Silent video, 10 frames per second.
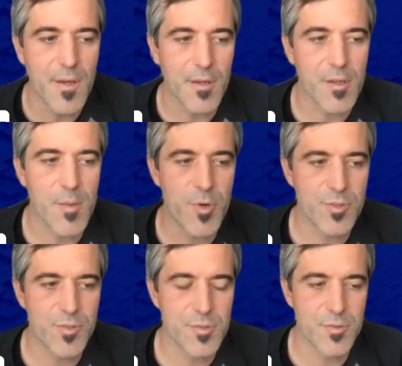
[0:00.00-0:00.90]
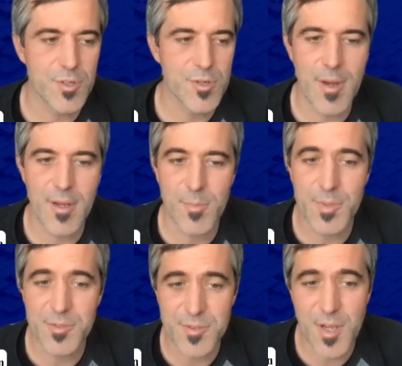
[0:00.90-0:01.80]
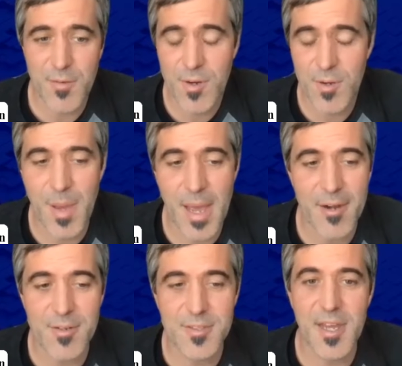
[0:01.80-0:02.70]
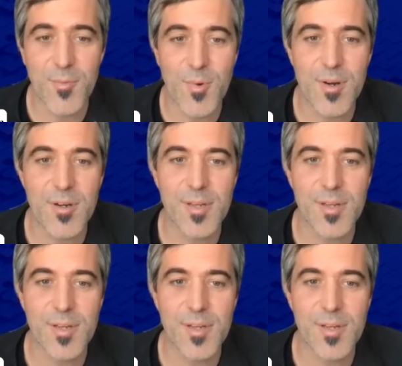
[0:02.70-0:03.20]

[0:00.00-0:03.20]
commercial solution around open source software and patterns that work.